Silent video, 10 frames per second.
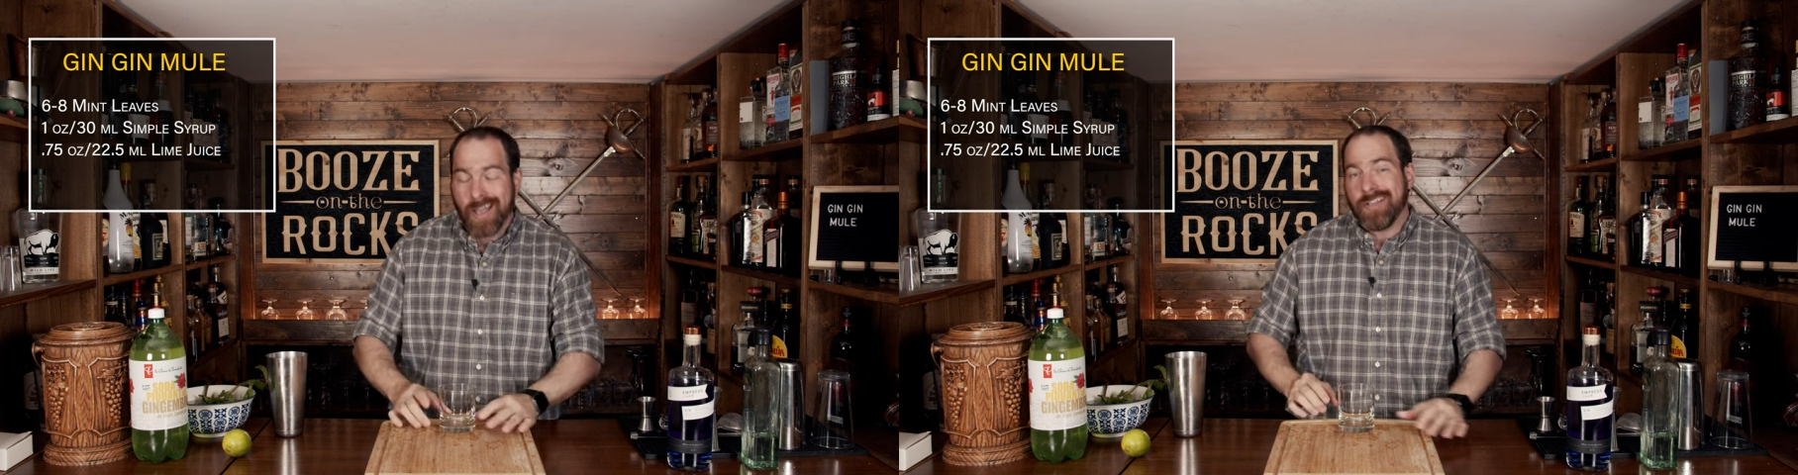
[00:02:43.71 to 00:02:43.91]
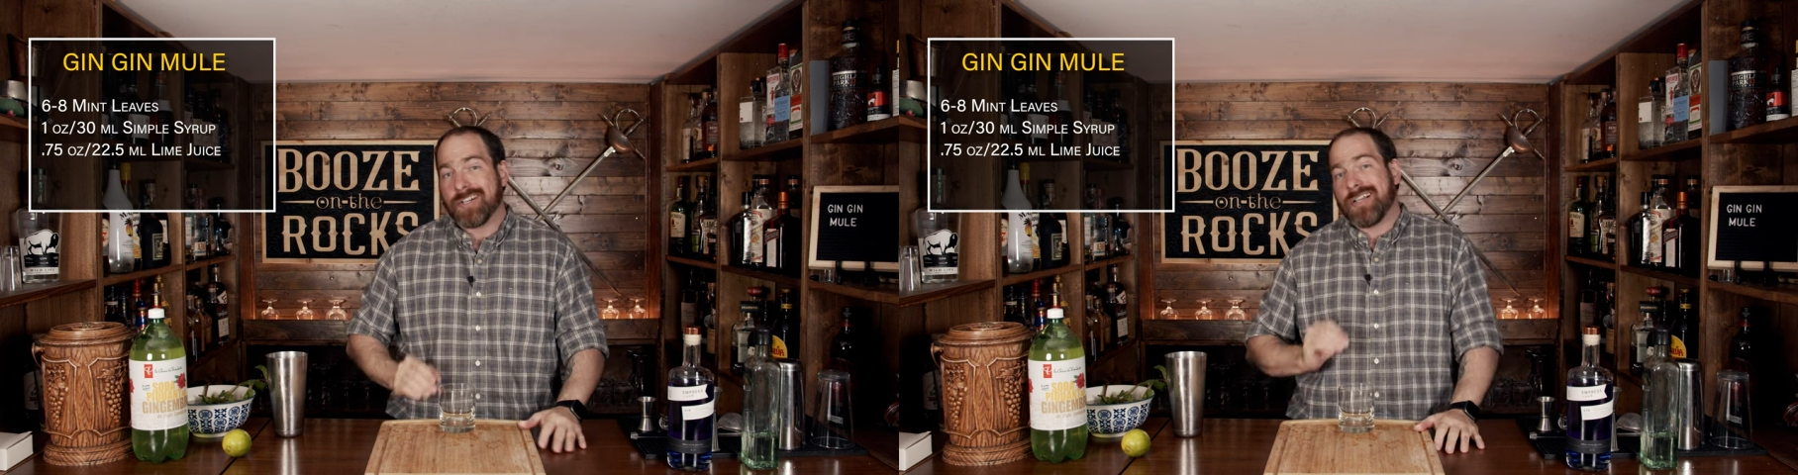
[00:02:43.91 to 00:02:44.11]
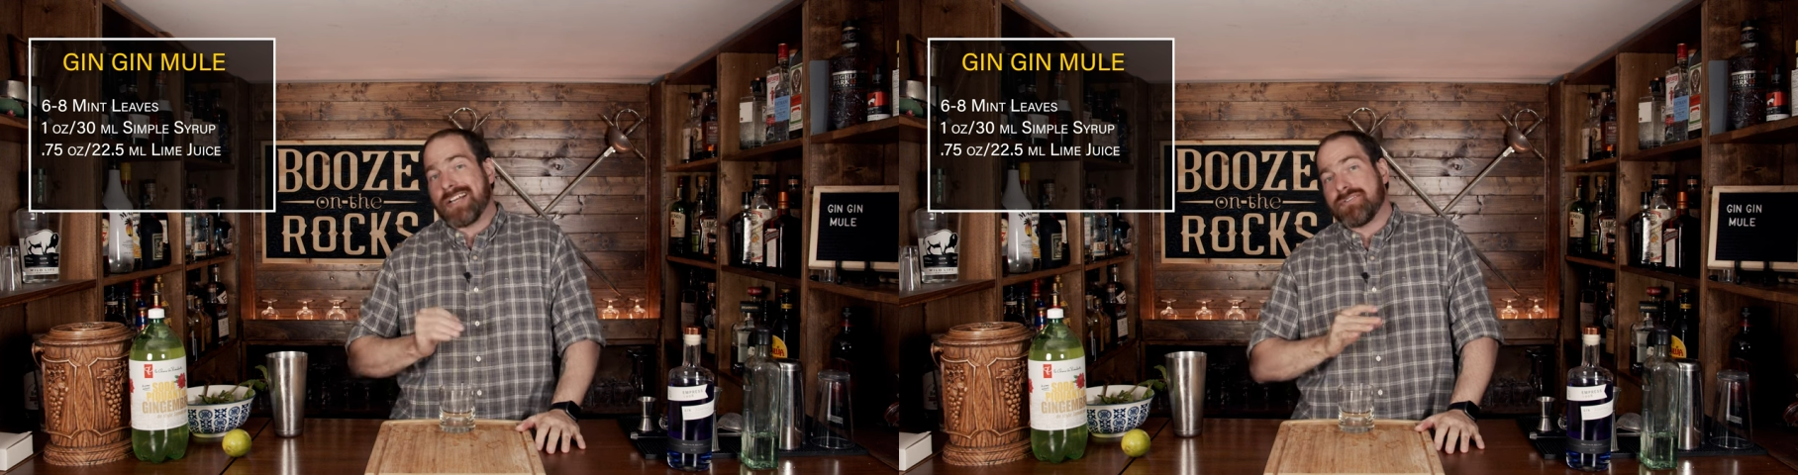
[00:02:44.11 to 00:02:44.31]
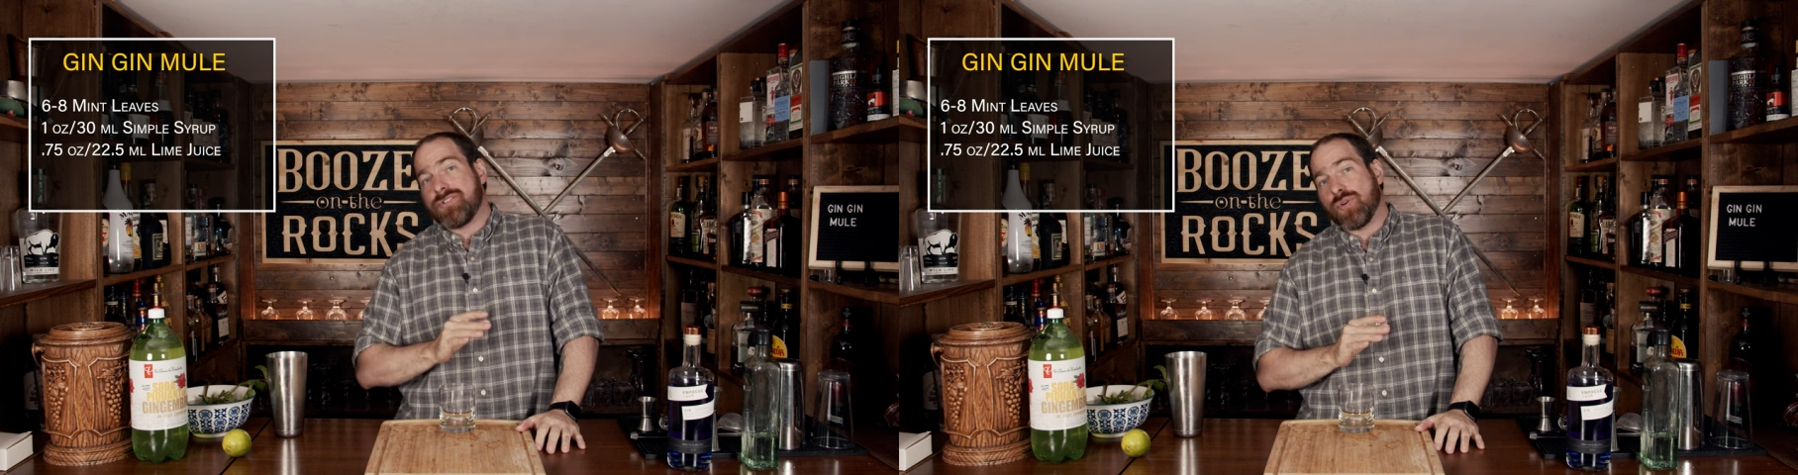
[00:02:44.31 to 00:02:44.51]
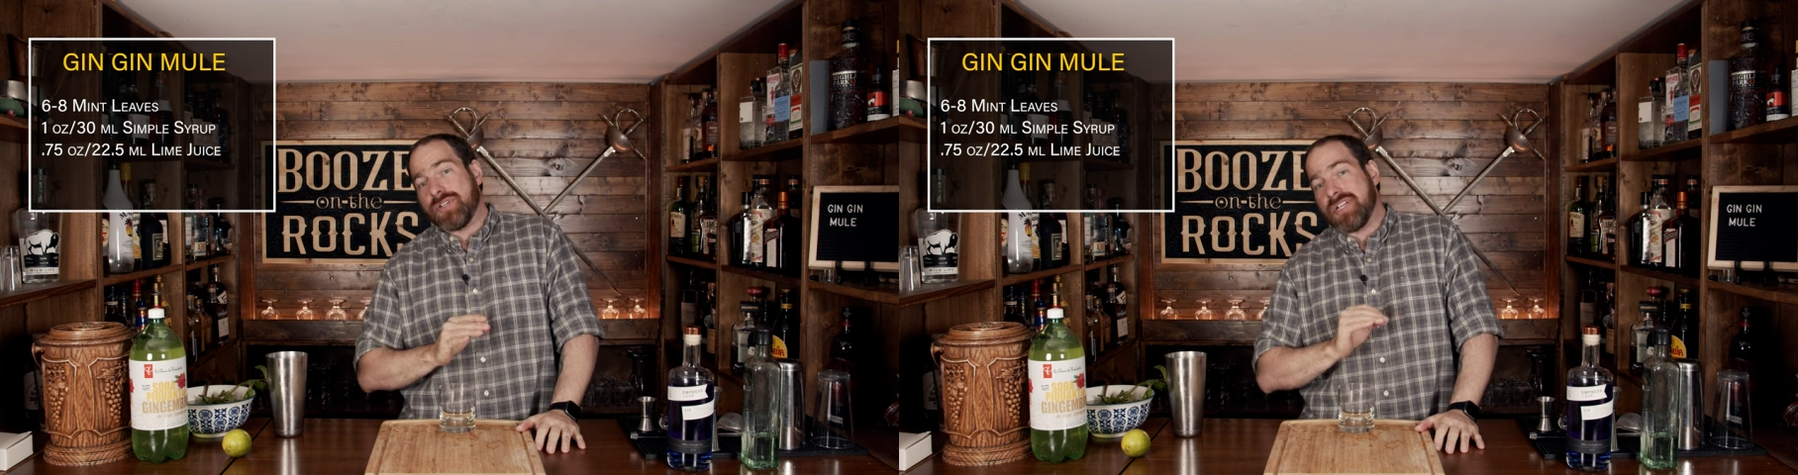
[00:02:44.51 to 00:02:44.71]
your glass of
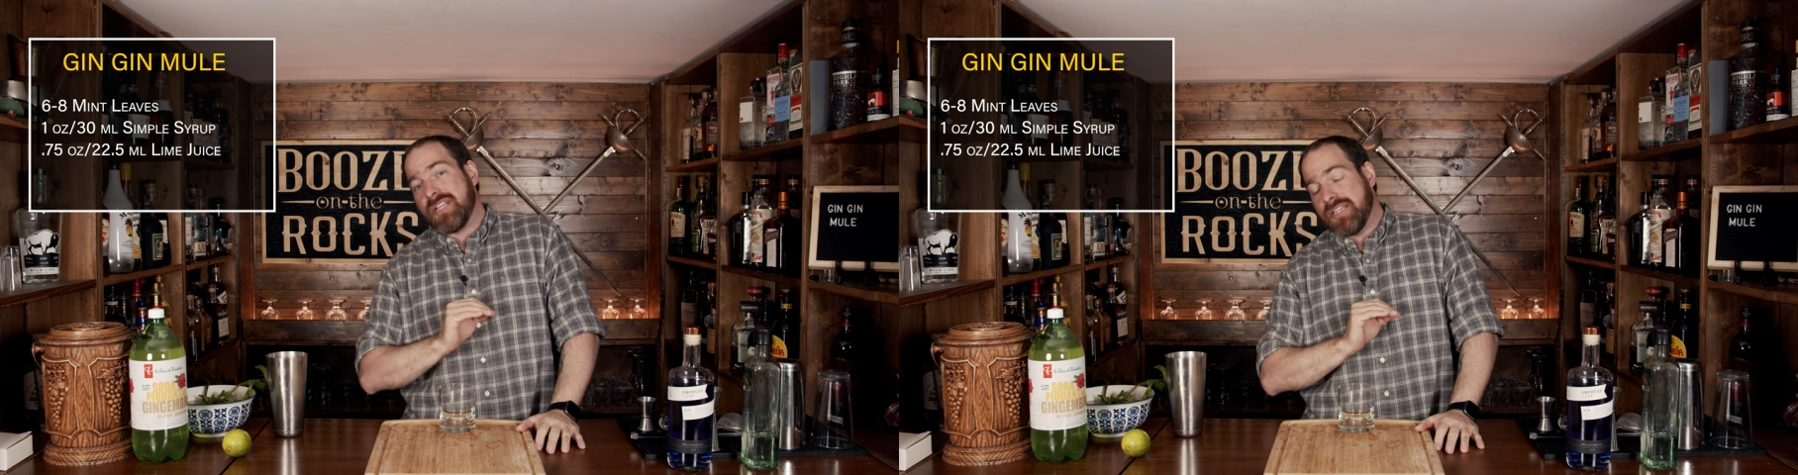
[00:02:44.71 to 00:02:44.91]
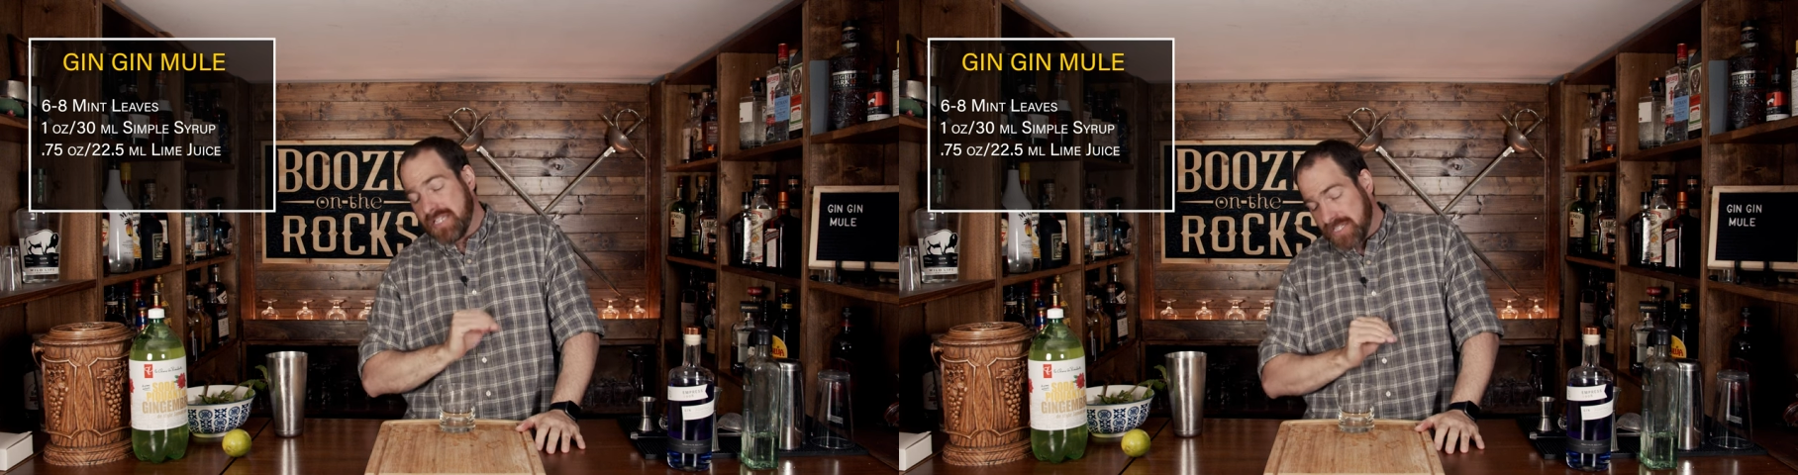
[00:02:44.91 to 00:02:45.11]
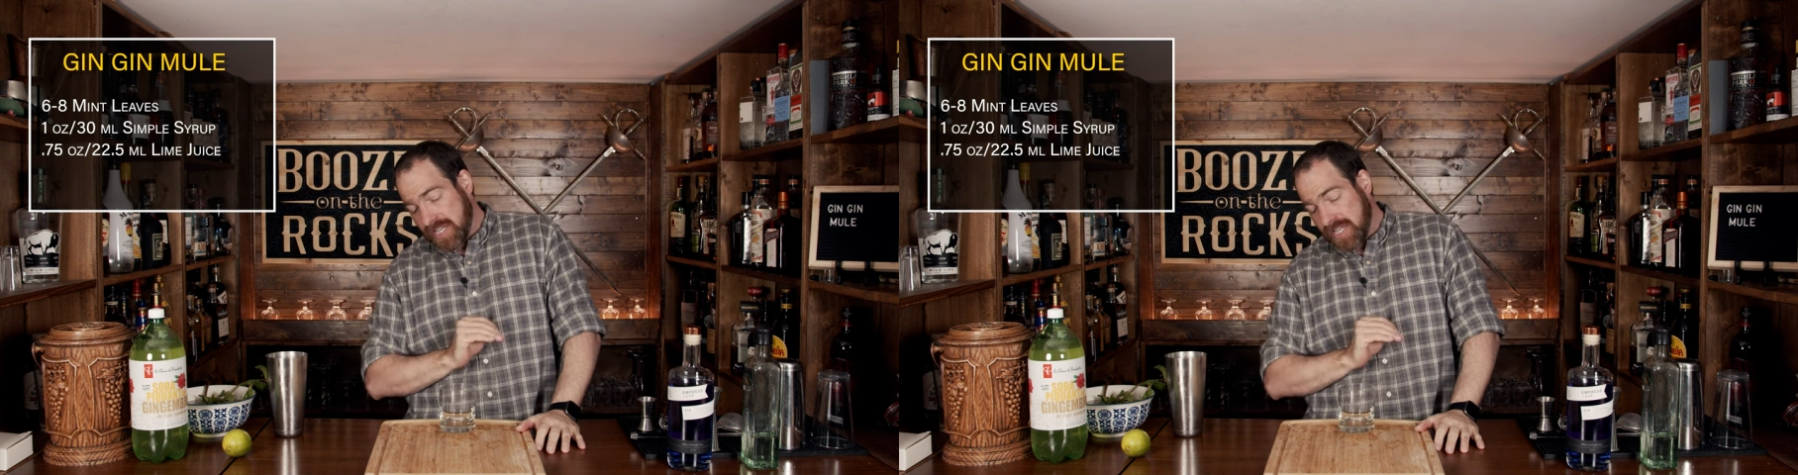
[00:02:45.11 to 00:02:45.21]
choice. In this